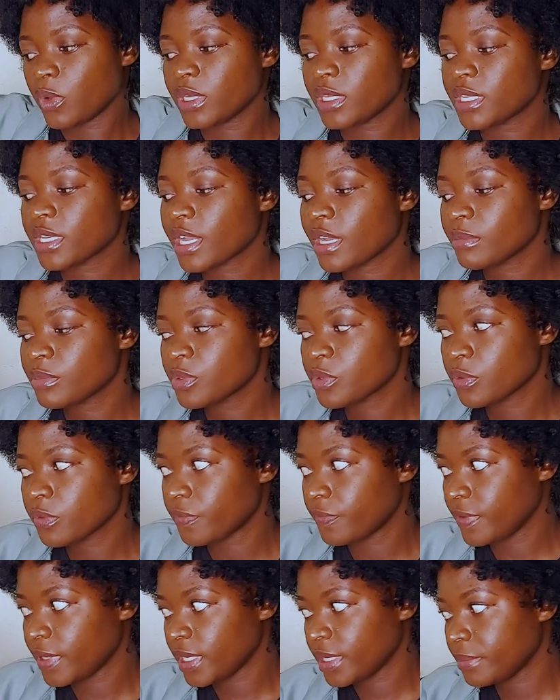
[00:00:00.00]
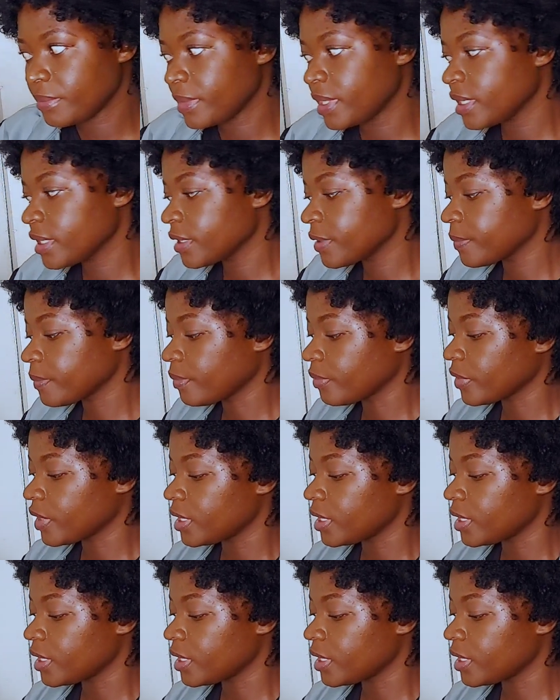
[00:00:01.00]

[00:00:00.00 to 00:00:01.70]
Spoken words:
When it comes to filming,